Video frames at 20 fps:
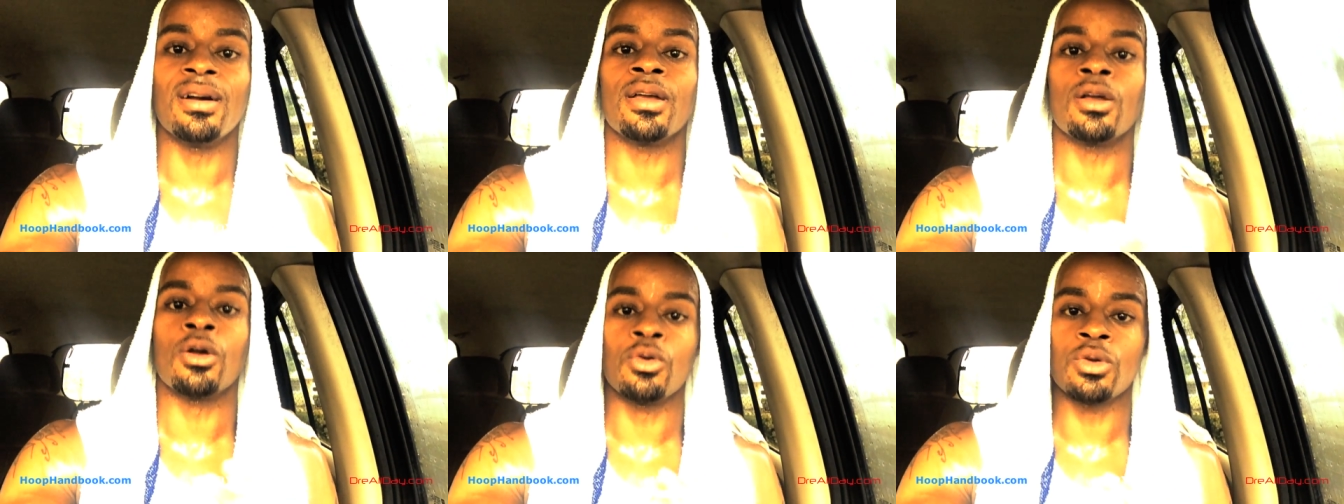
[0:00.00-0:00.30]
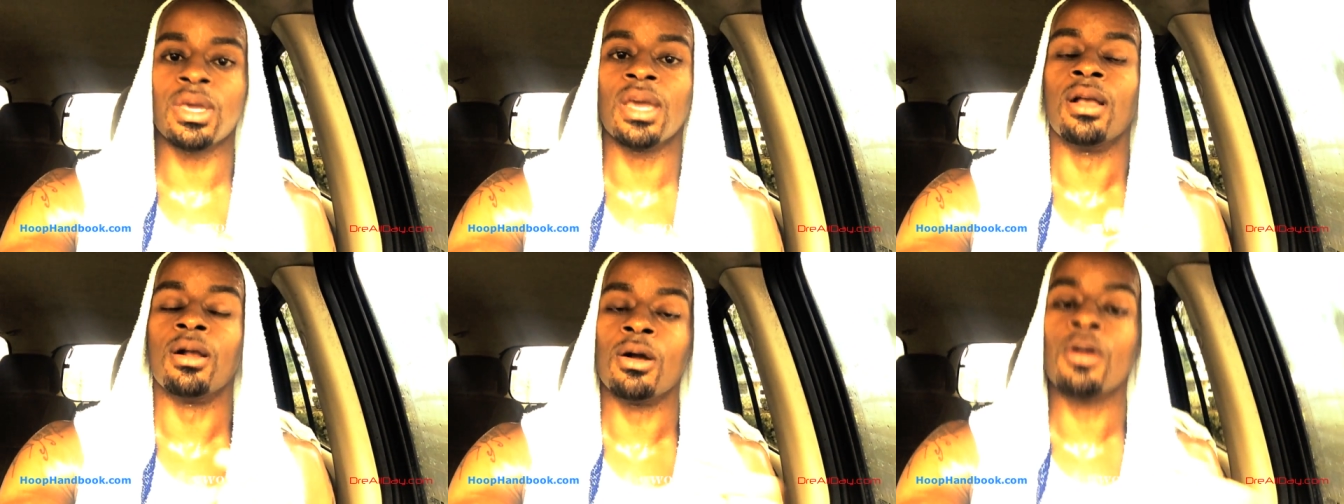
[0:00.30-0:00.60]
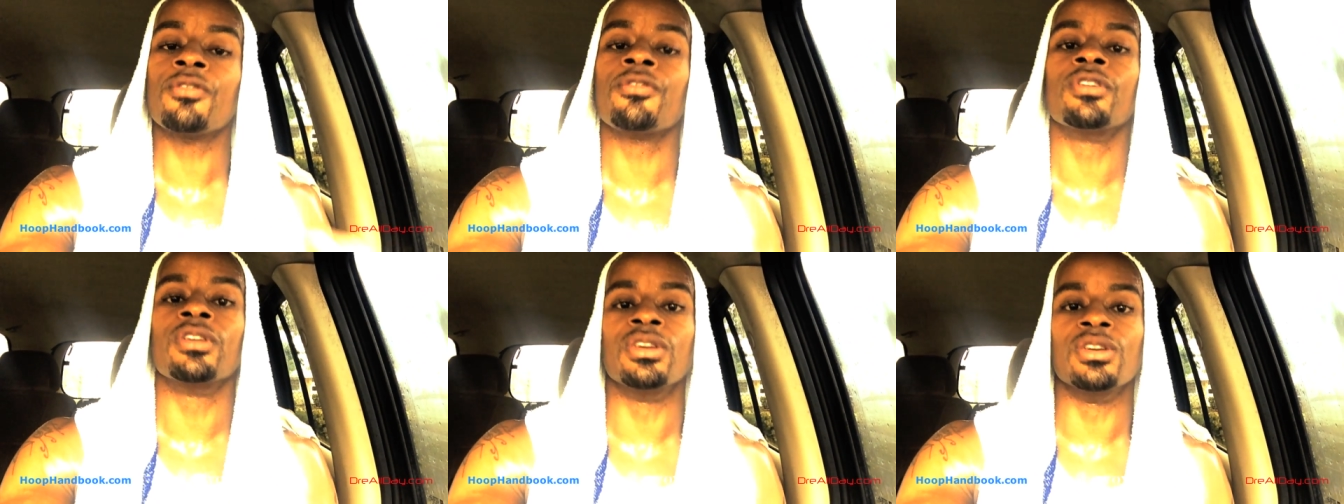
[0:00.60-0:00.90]
Like, okay,
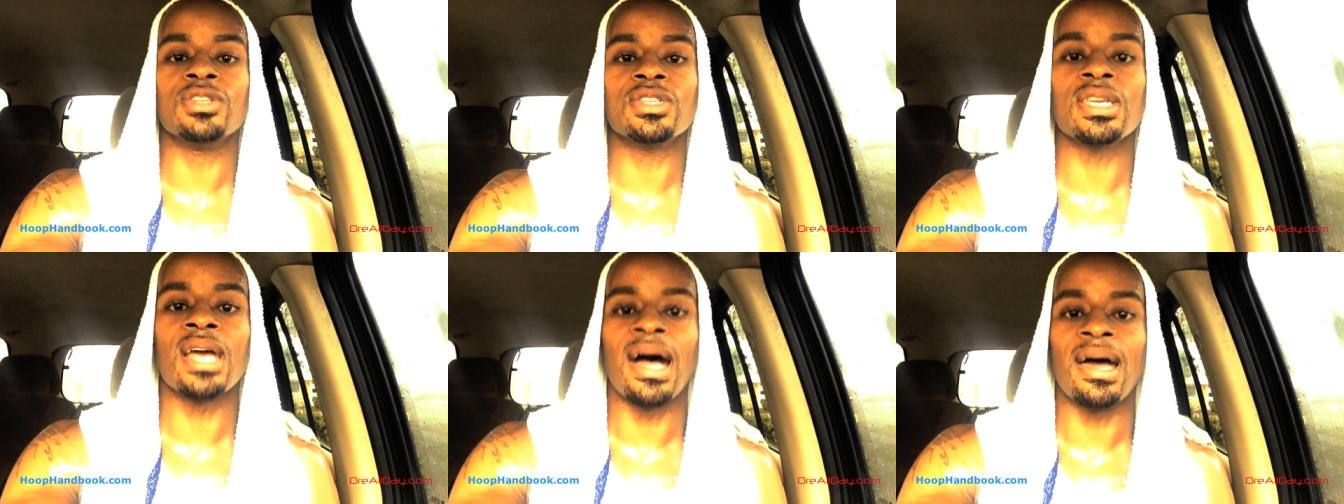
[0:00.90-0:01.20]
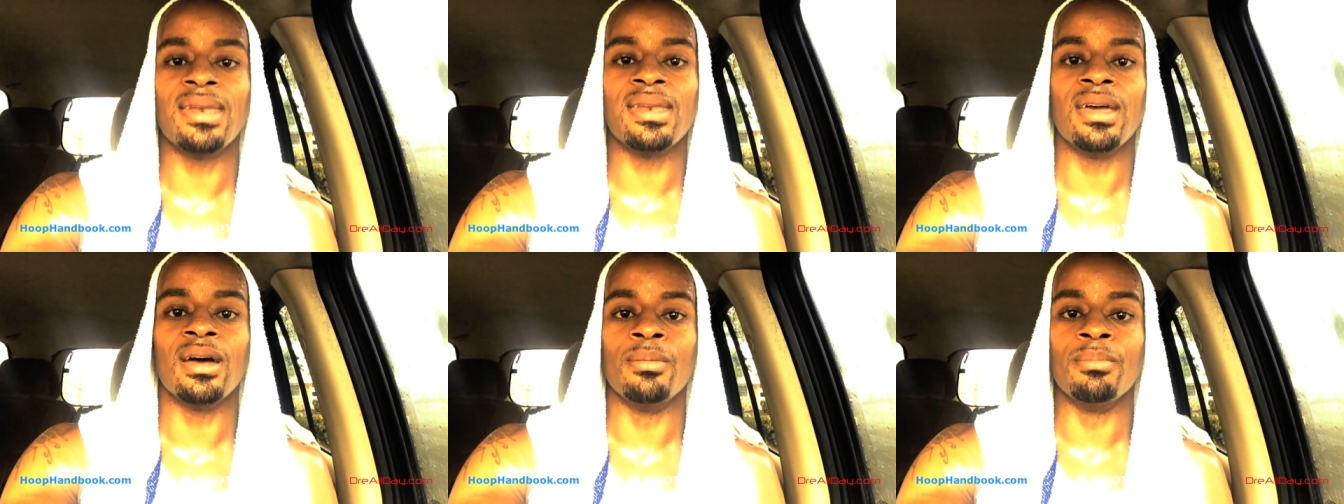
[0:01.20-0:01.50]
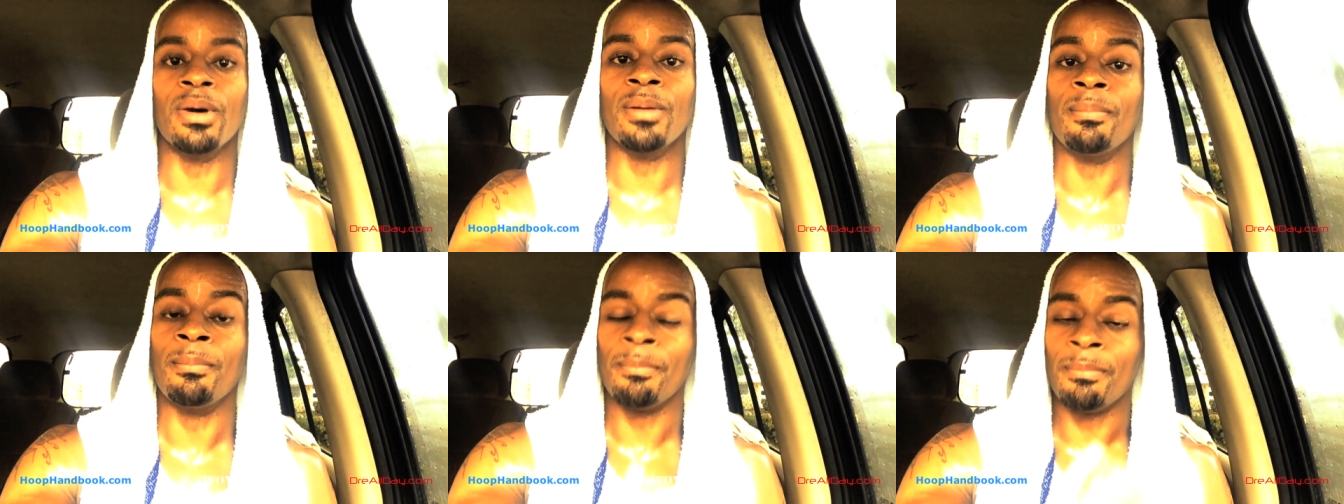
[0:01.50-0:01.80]
look for your shot now.
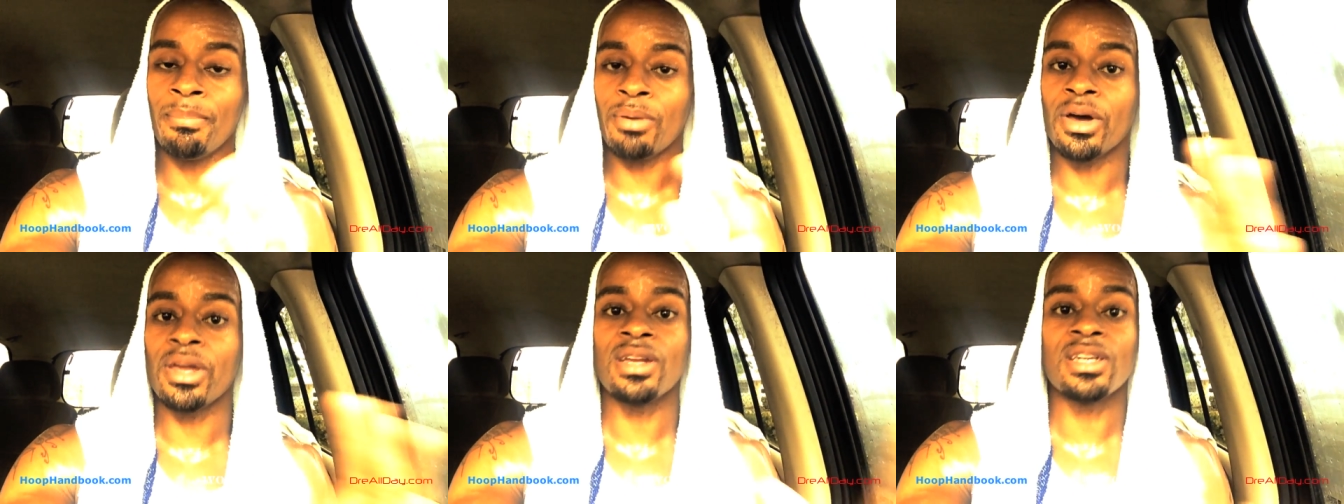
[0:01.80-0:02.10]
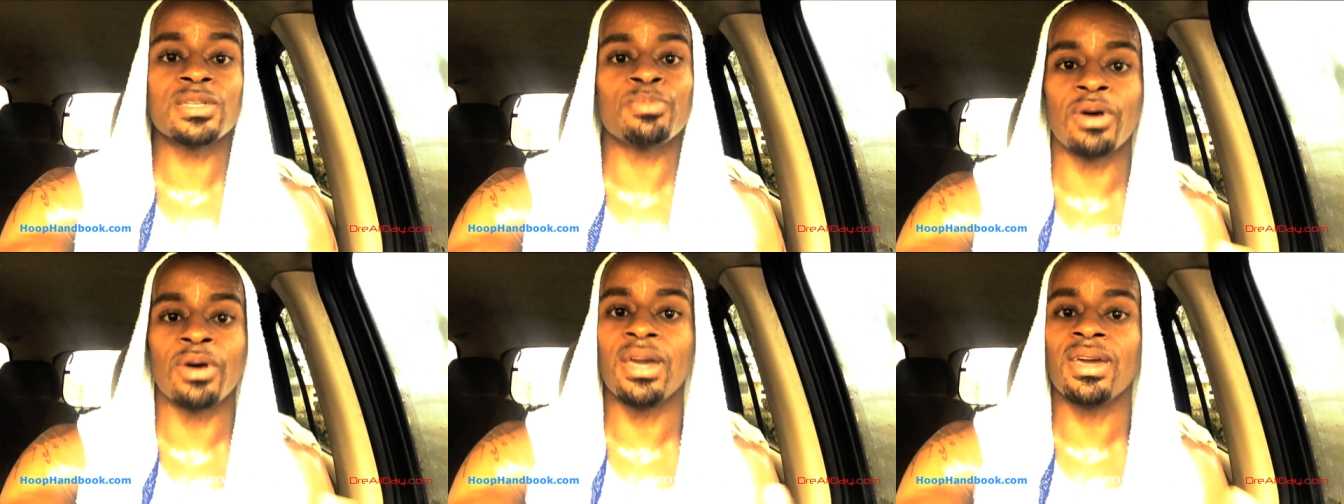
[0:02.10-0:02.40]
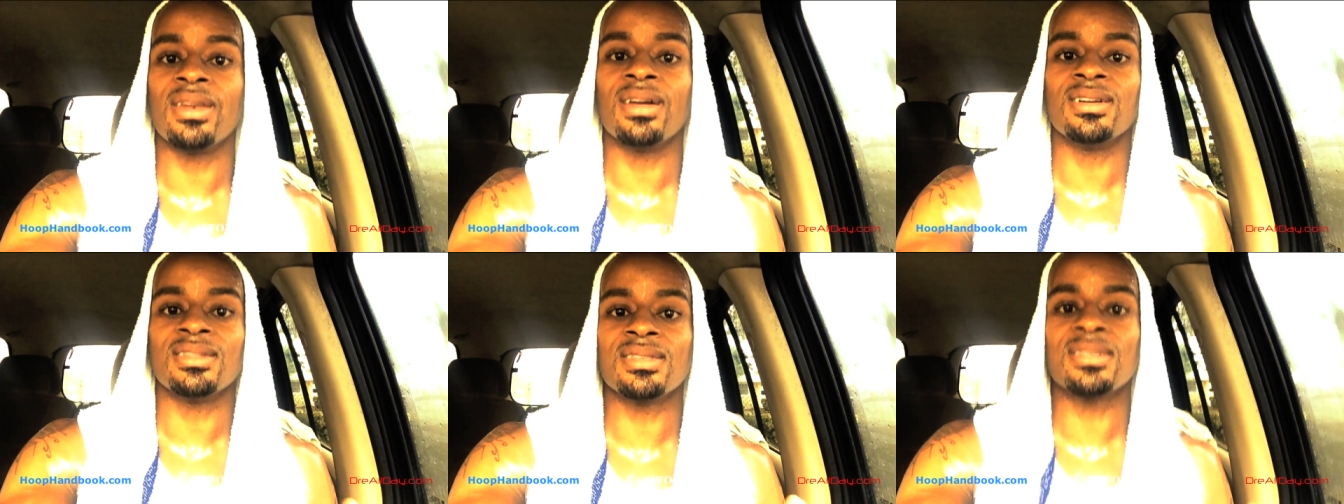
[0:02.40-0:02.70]
But players
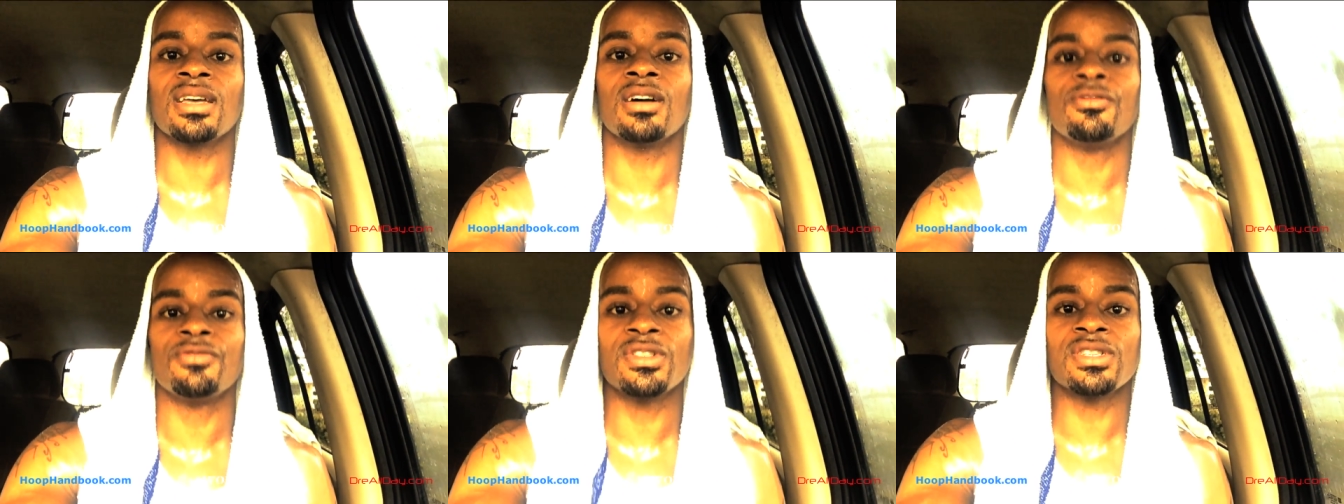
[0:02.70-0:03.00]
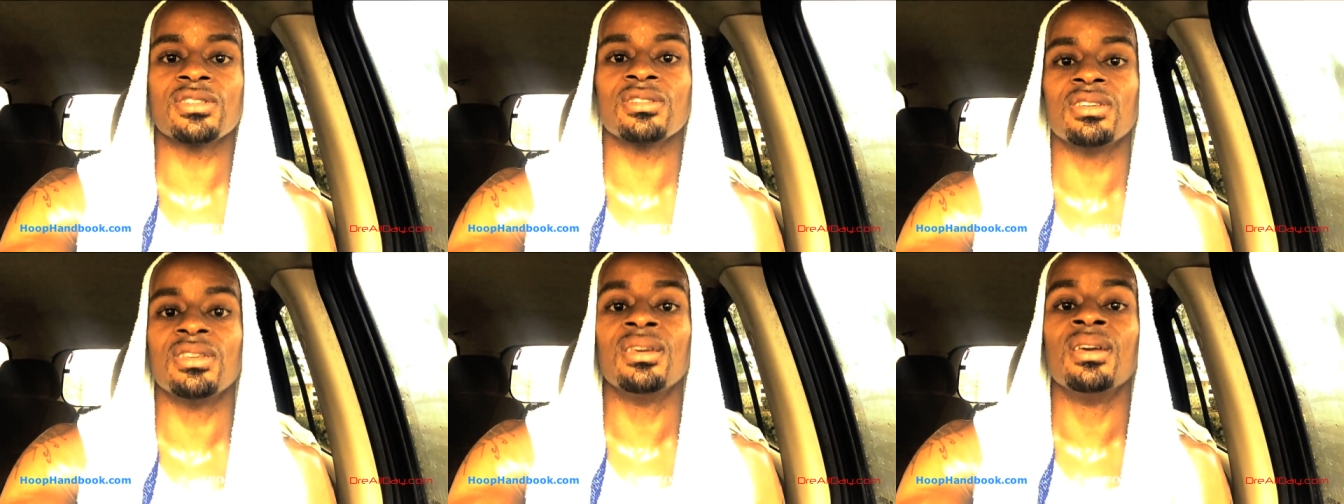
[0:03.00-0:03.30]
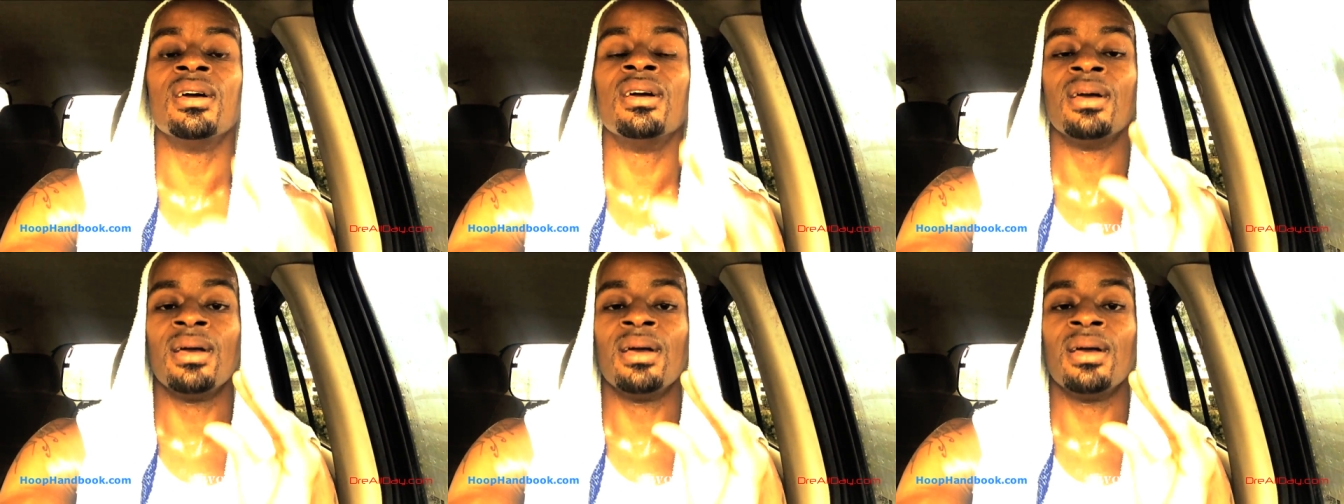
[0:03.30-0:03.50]
playing unselfishly,